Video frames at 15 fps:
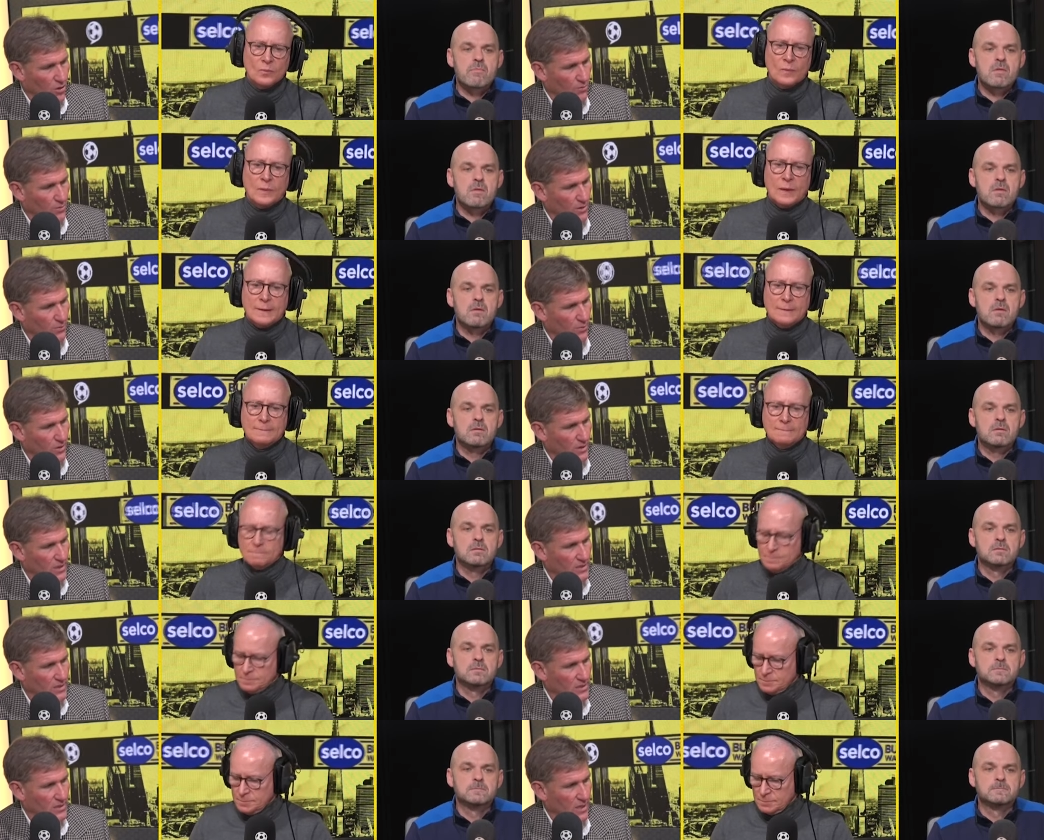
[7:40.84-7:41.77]
Speaker 1: but the point
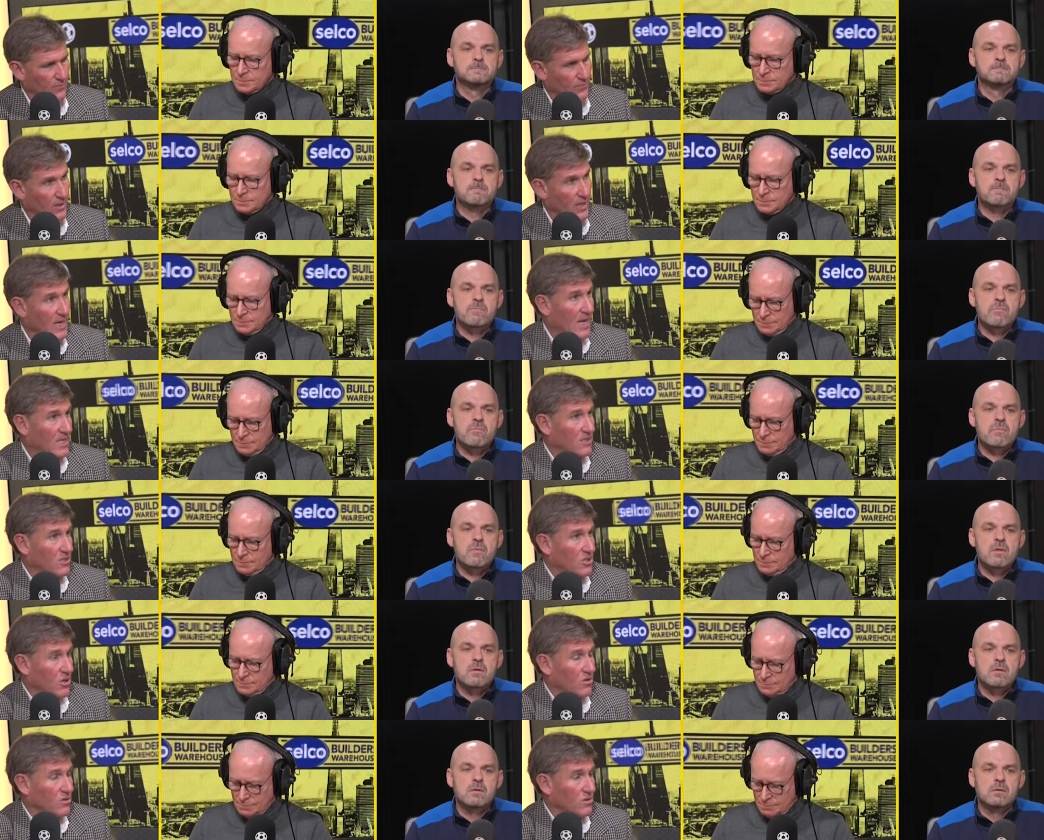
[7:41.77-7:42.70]
is is that he has to
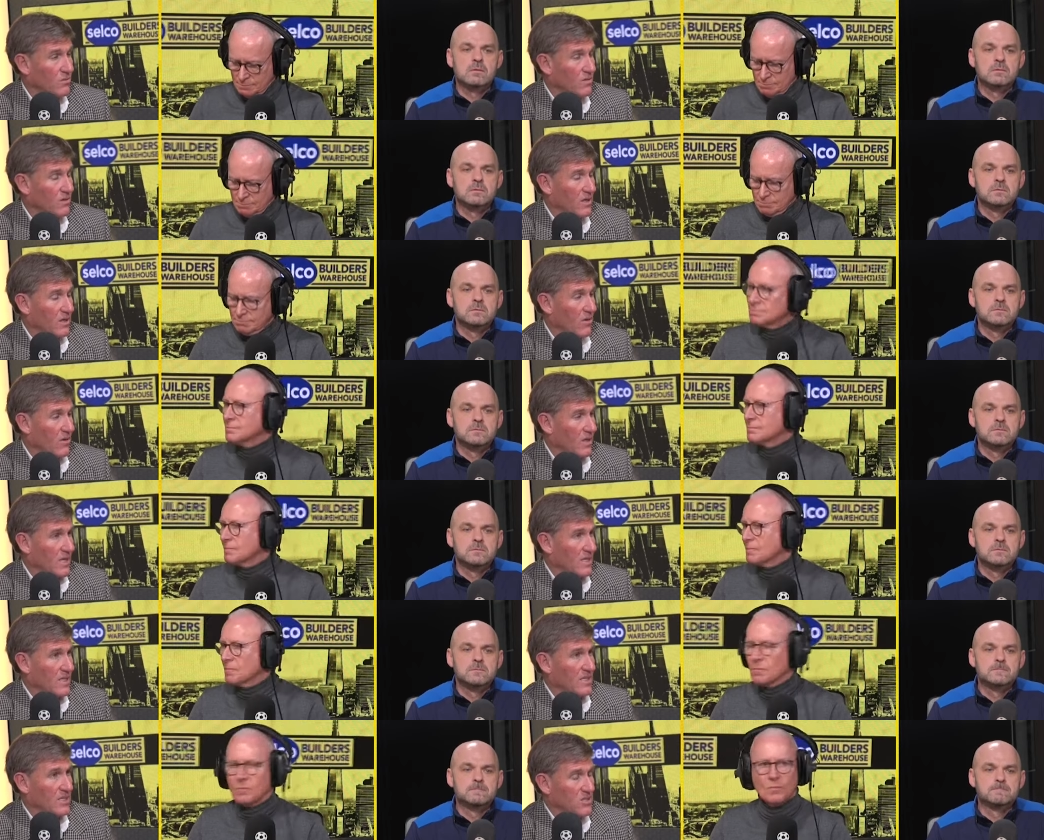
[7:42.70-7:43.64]
show some. You know, th
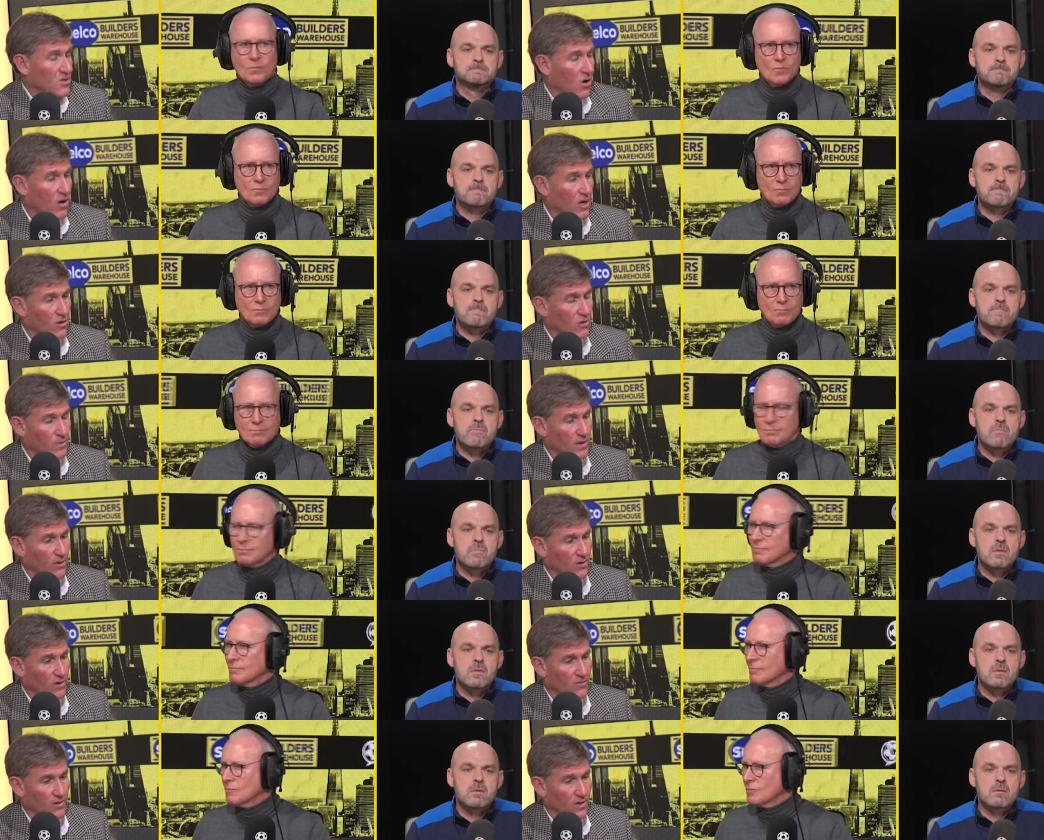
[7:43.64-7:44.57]
this is not a good
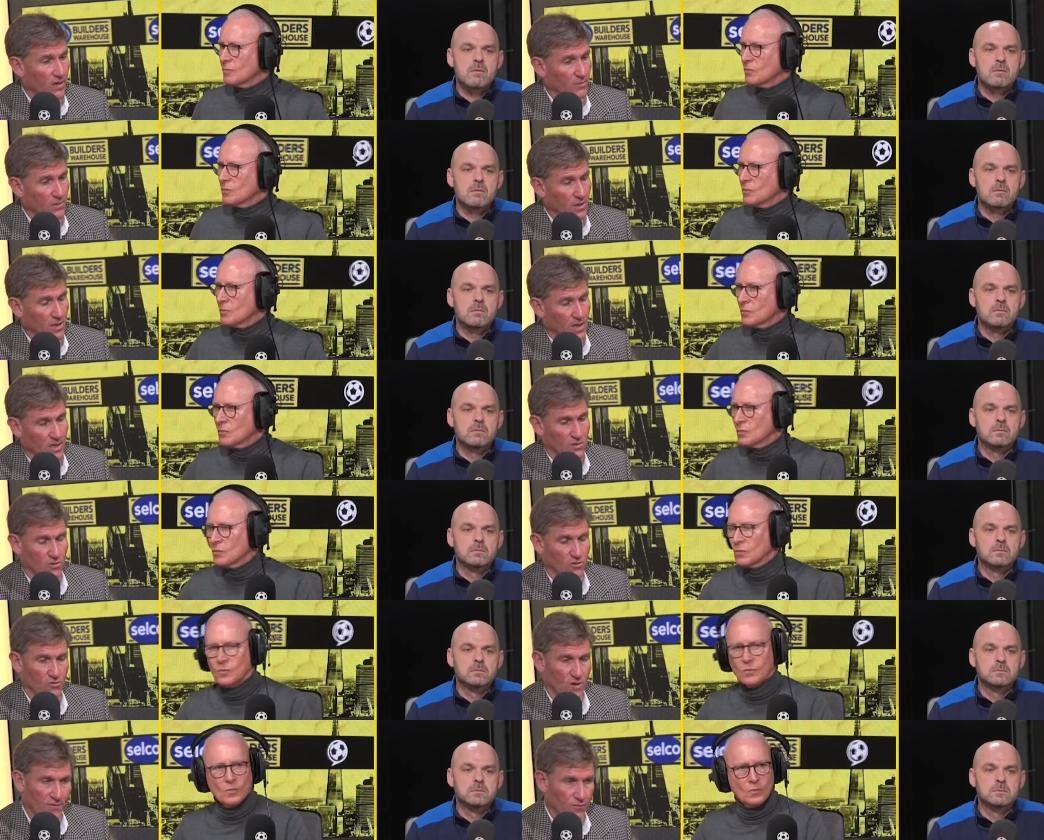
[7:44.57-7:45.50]
period for him. It's not
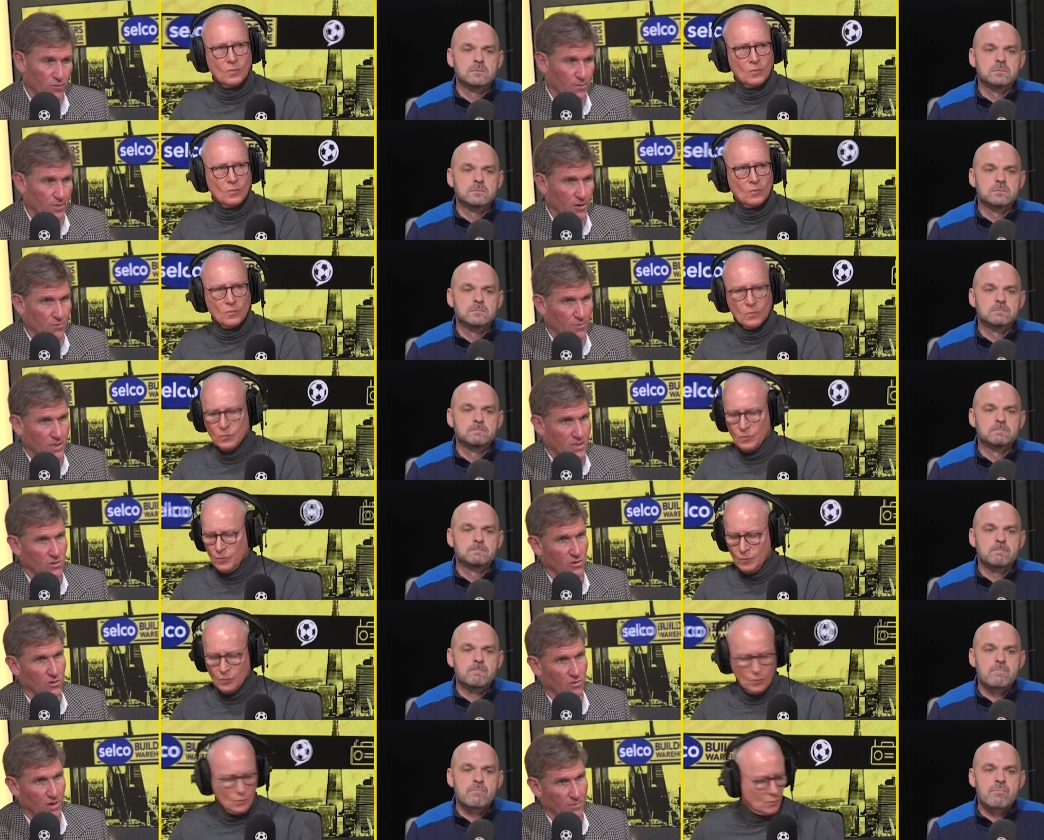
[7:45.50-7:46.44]
a dreadful period, but it's
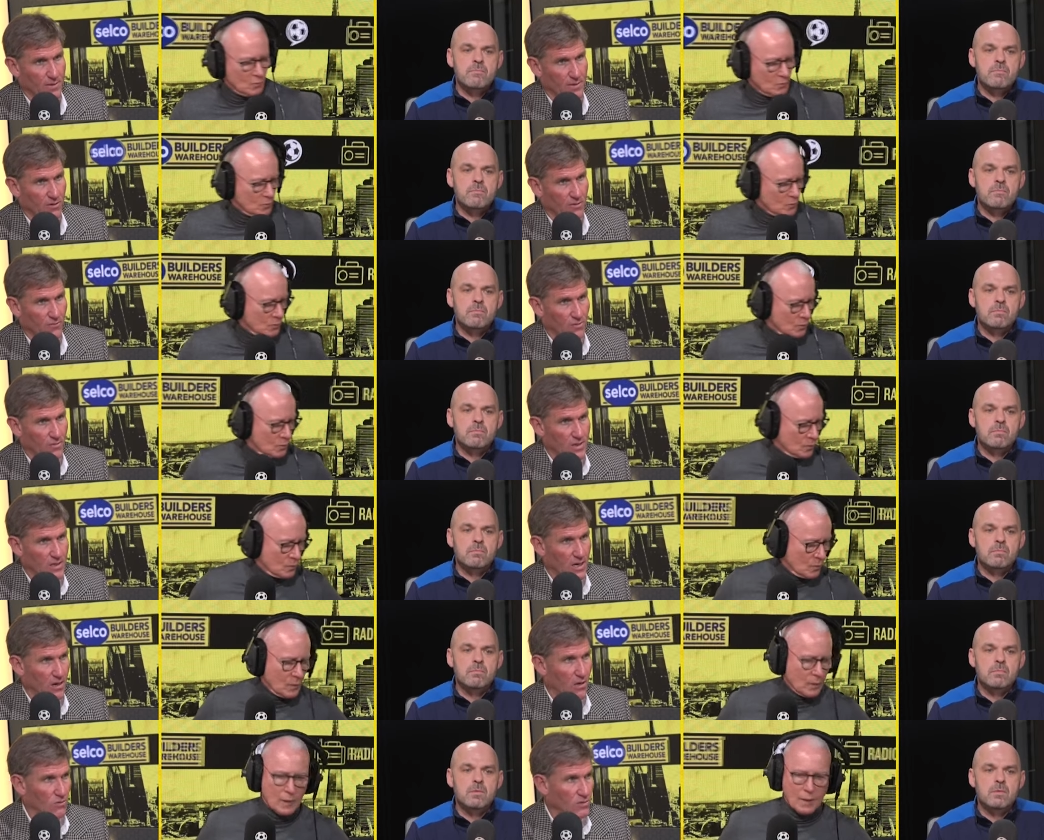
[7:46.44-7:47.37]
not a great period for him, and,
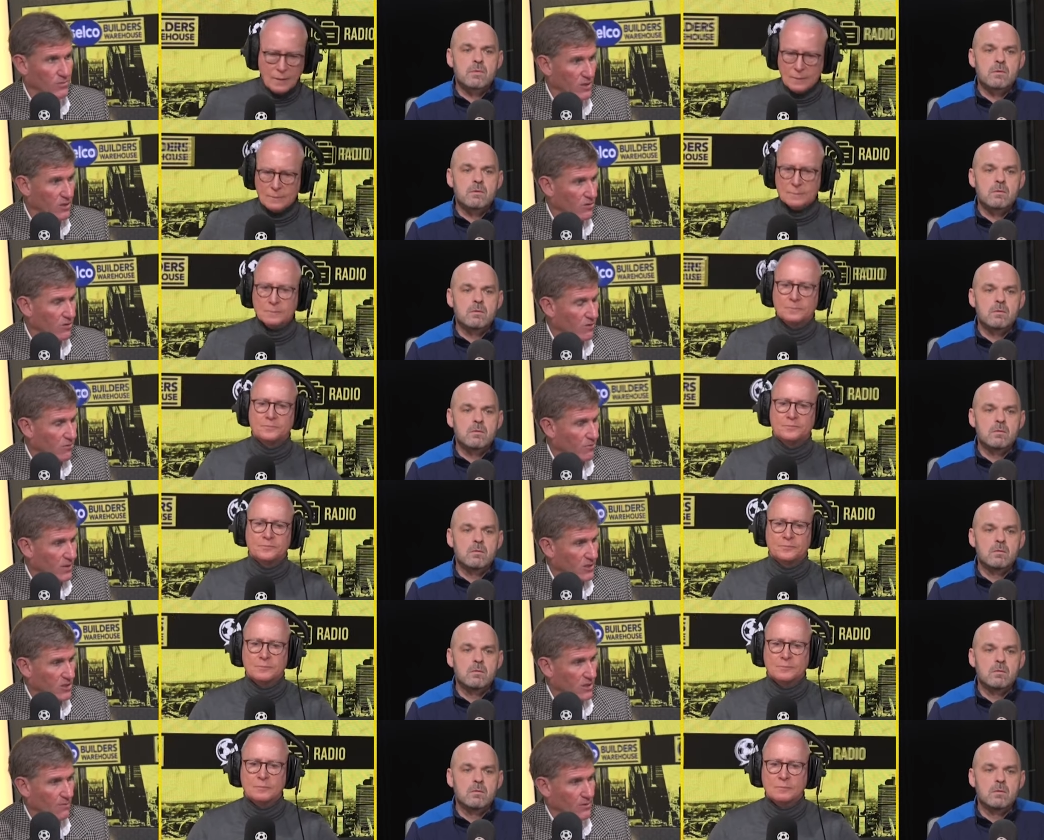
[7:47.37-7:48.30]
and ultimately got the
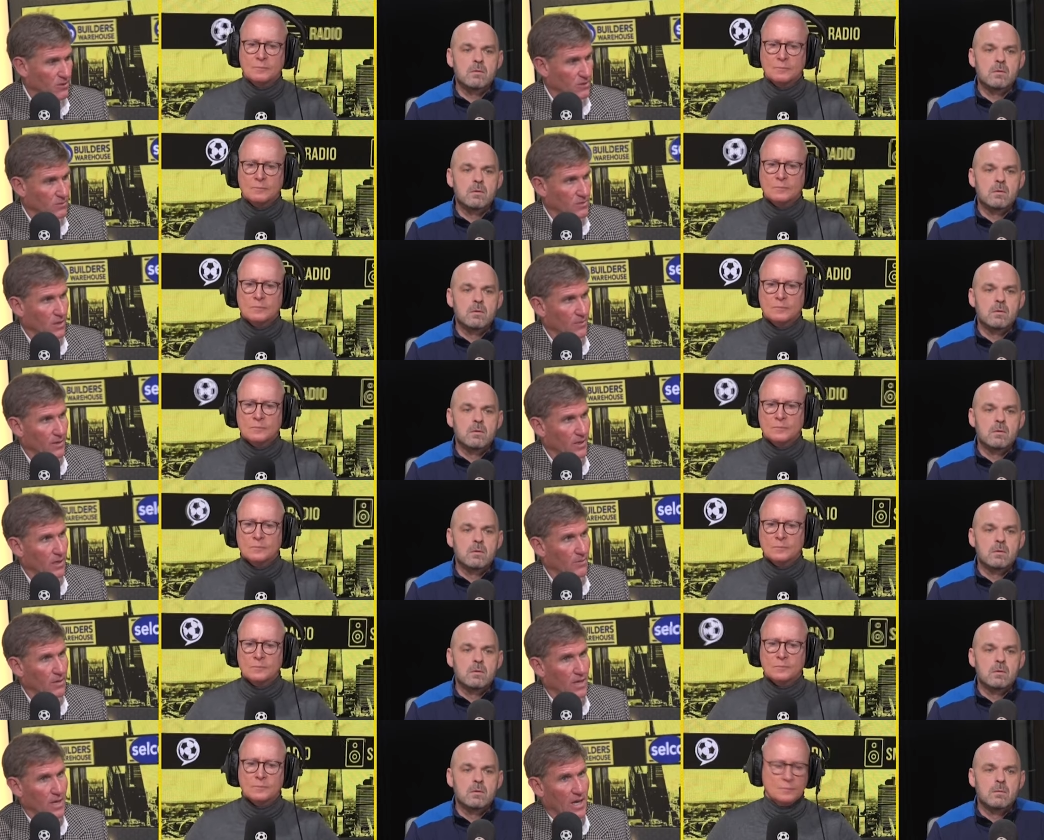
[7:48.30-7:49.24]
European Championships coming up.